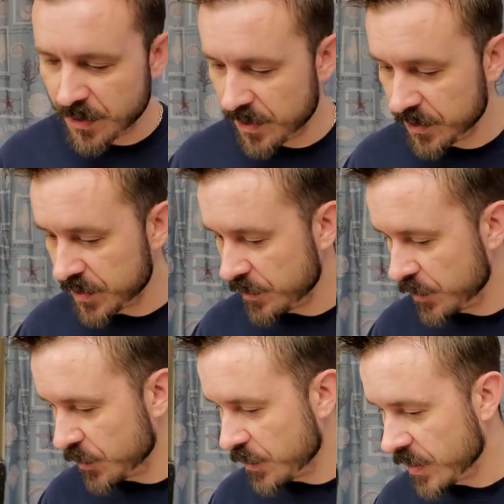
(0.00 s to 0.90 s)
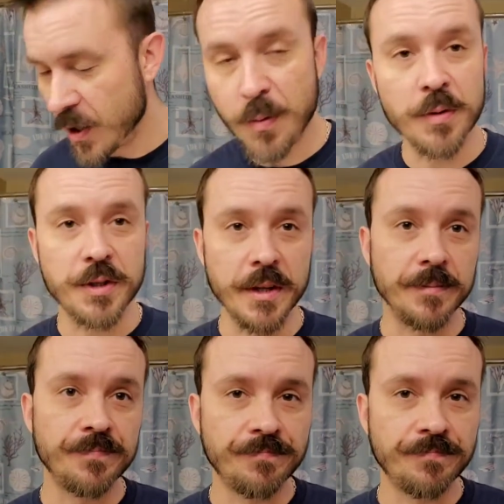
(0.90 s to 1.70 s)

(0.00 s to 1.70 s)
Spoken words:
At least I'm doing one. I almost didn't.